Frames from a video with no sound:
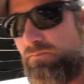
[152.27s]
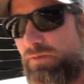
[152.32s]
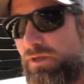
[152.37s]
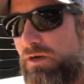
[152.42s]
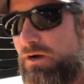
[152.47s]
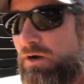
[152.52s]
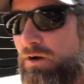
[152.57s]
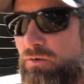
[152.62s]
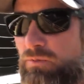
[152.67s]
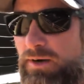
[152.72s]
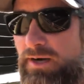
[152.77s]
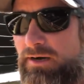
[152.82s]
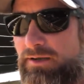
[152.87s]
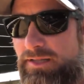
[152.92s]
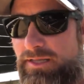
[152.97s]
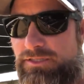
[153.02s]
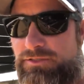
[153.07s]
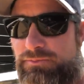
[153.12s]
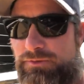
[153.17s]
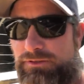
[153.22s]
oh wow,
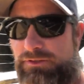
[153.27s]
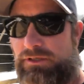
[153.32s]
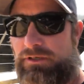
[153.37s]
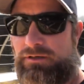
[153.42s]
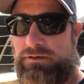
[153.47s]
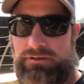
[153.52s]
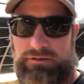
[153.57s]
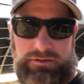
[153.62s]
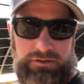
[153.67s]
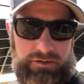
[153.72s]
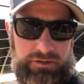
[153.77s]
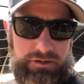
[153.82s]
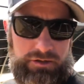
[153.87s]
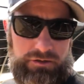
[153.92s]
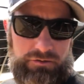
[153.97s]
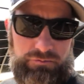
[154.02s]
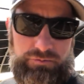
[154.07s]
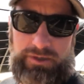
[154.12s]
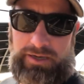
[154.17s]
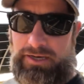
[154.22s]
that's what the
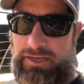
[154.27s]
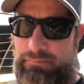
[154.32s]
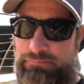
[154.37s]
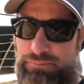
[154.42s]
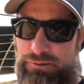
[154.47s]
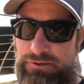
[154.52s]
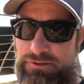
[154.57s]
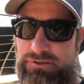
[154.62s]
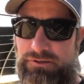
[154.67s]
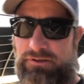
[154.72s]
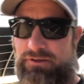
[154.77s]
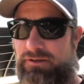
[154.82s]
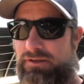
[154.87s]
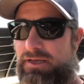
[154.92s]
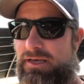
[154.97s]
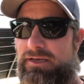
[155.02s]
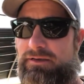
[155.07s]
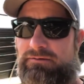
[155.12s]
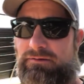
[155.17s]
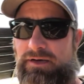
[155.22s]
red empress look
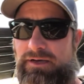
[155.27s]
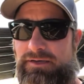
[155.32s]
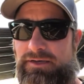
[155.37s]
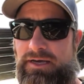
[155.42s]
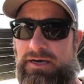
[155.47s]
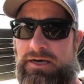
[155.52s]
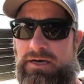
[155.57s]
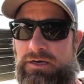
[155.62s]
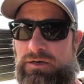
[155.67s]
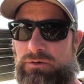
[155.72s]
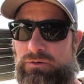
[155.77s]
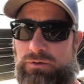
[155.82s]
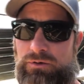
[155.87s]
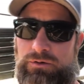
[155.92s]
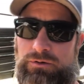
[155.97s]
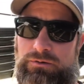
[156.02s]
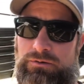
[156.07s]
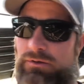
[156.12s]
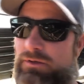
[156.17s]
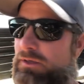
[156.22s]
like right now,
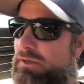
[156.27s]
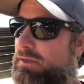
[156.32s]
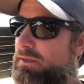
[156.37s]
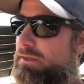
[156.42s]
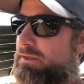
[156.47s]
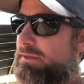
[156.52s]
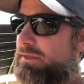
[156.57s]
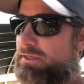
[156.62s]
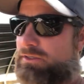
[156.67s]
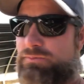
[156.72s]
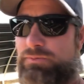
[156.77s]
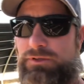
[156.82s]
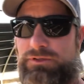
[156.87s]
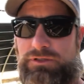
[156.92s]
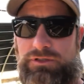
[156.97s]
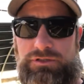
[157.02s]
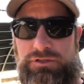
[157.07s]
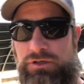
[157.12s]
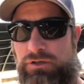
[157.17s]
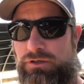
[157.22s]
or that's what the
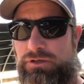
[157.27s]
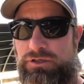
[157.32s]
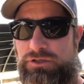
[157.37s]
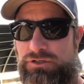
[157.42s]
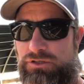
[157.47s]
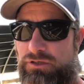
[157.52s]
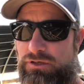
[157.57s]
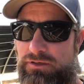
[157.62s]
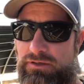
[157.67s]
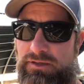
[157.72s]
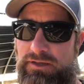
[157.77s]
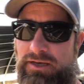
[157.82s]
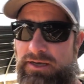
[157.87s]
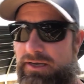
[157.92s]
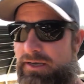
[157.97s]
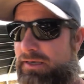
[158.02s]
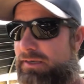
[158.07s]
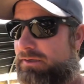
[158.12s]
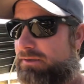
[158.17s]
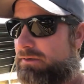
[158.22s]
Turkish look
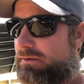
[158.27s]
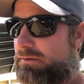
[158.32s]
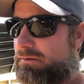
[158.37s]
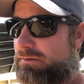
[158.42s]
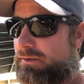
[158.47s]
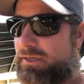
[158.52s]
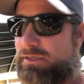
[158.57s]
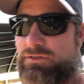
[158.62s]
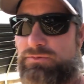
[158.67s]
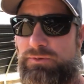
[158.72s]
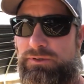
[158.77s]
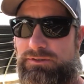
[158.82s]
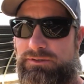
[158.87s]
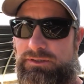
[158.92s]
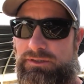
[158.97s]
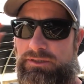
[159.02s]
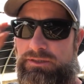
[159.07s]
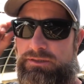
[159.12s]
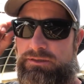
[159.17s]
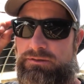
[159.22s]
like, or that's what
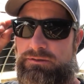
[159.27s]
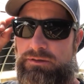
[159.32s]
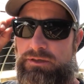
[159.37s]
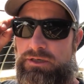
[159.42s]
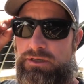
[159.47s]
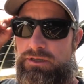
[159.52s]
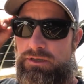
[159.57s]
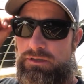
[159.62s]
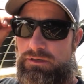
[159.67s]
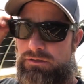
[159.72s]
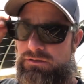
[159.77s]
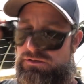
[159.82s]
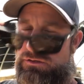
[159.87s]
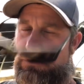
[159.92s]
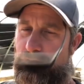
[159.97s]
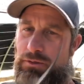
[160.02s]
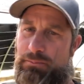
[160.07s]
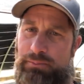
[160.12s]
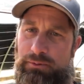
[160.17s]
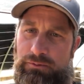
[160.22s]
the
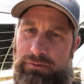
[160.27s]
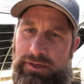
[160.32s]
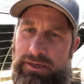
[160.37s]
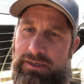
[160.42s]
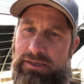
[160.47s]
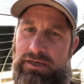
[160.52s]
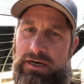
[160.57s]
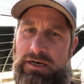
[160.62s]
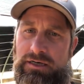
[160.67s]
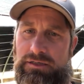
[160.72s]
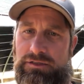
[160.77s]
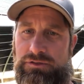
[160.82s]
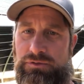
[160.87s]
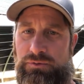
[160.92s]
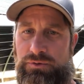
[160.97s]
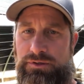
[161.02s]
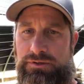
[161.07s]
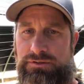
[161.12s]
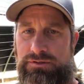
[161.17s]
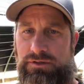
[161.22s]
triple red
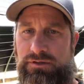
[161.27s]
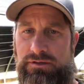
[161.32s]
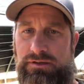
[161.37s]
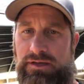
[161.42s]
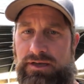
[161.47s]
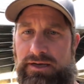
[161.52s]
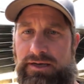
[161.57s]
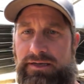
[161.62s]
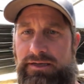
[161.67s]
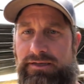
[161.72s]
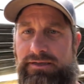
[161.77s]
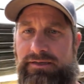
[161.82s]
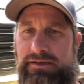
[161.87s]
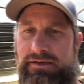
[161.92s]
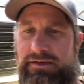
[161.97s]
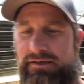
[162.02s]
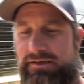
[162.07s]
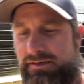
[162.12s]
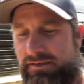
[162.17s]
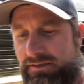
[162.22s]
cockatoys look like.
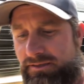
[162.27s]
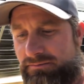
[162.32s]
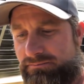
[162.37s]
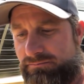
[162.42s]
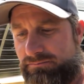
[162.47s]
I